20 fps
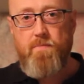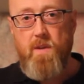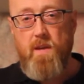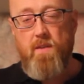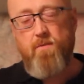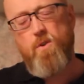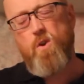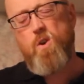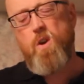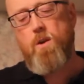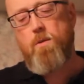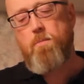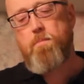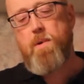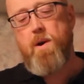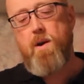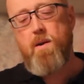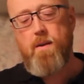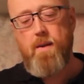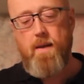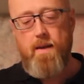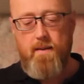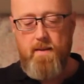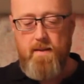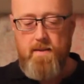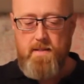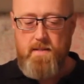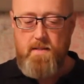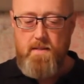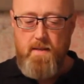If you can compare it like
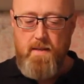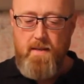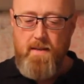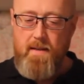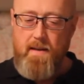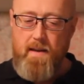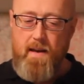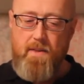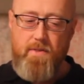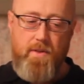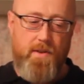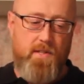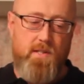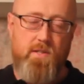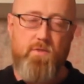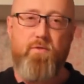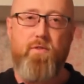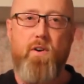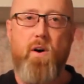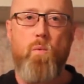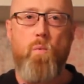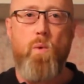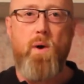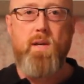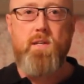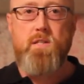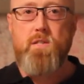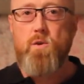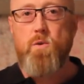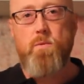this, I think it's a fun
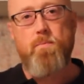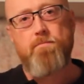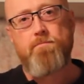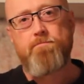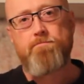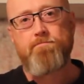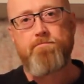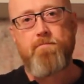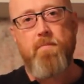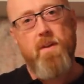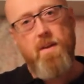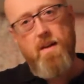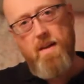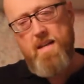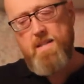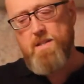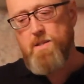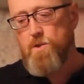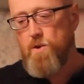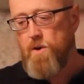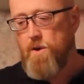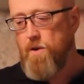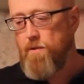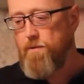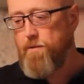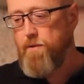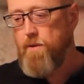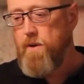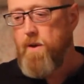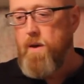way, so let's start
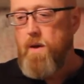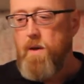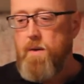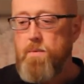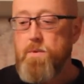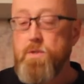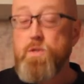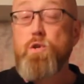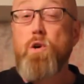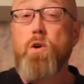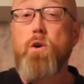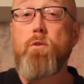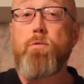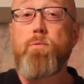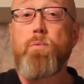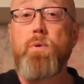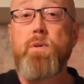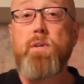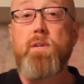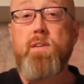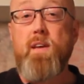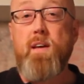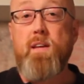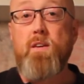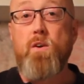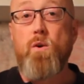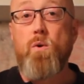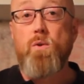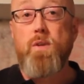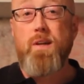off. We start off with the
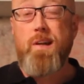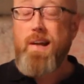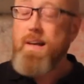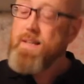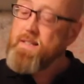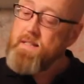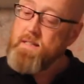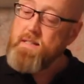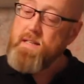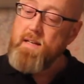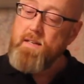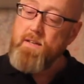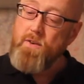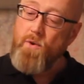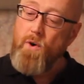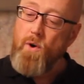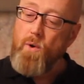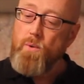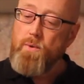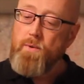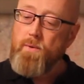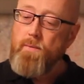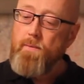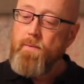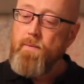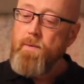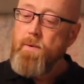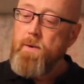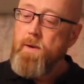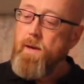10-year-old, the classic 10-year-old.
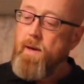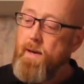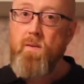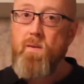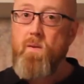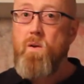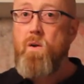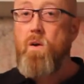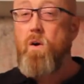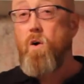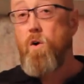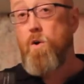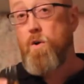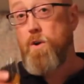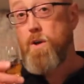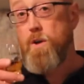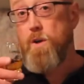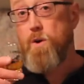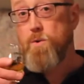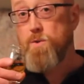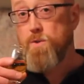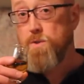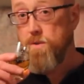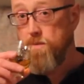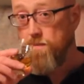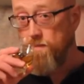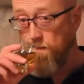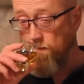On the nose.